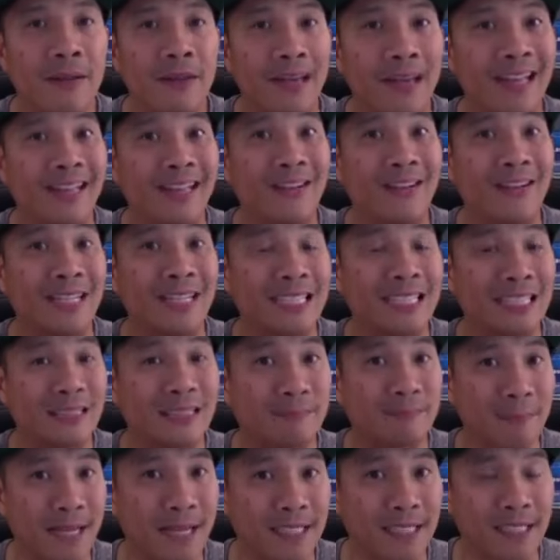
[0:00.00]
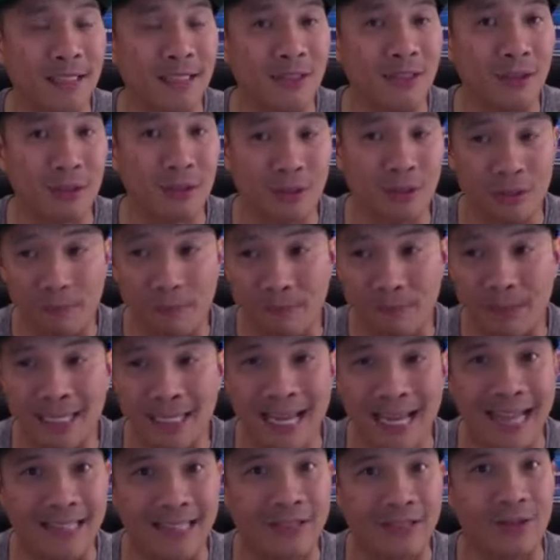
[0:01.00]
and they're expecting you to be
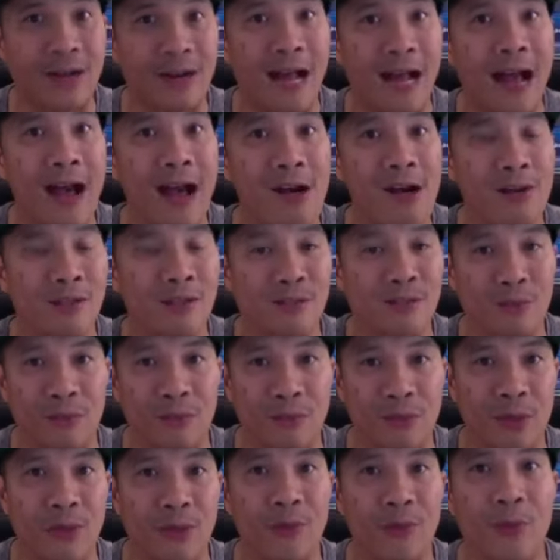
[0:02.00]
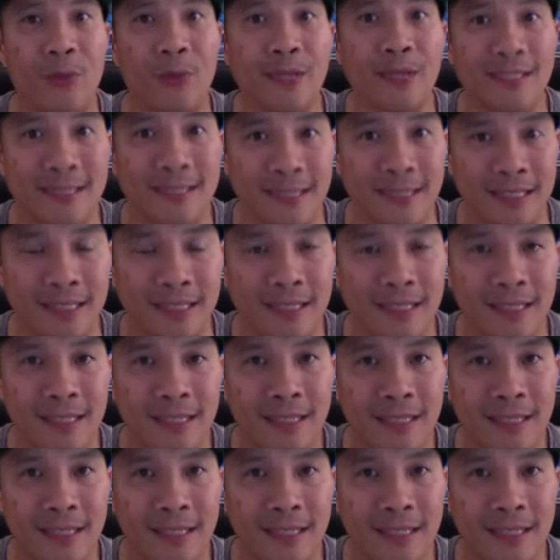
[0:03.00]
at their house for whatever reason,